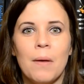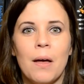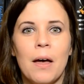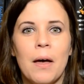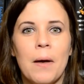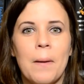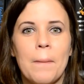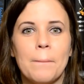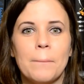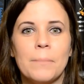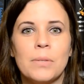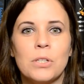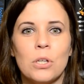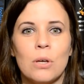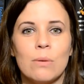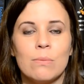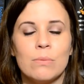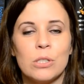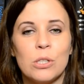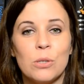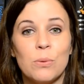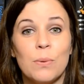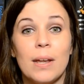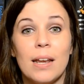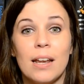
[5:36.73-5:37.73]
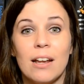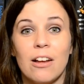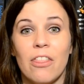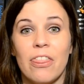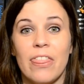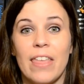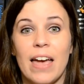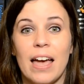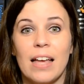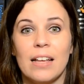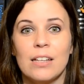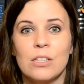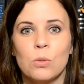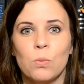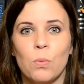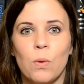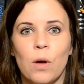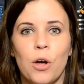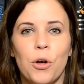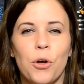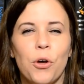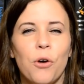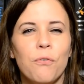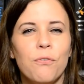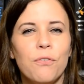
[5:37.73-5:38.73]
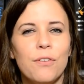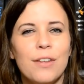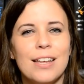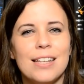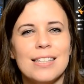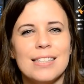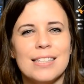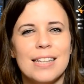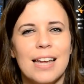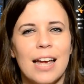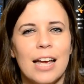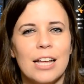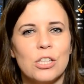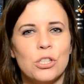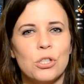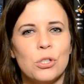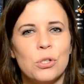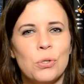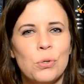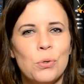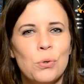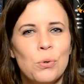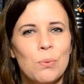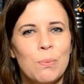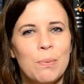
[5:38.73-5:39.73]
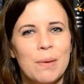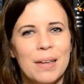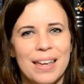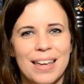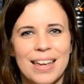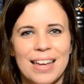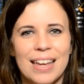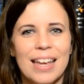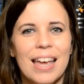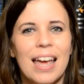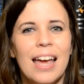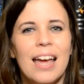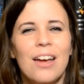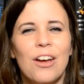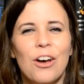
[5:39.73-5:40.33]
um, so I'm still waiting on that as well. Hopefully it's not too big.